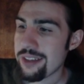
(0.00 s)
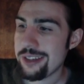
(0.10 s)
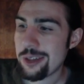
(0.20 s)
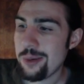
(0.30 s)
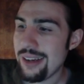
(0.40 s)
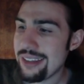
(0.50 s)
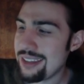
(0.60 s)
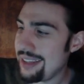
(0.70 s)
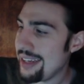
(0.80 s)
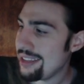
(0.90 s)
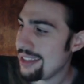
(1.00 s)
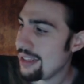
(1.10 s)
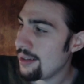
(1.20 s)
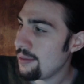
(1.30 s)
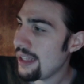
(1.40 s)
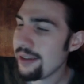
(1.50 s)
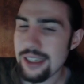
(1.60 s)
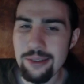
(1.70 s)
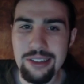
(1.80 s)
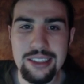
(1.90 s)
Rayquaza,
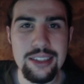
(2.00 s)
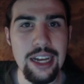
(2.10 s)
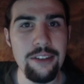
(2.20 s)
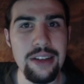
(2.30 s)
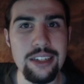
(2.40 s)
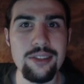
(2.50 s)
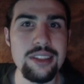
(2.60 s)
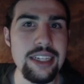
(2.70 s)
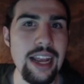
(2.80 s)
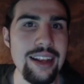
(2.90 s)
that one is kind of interesting.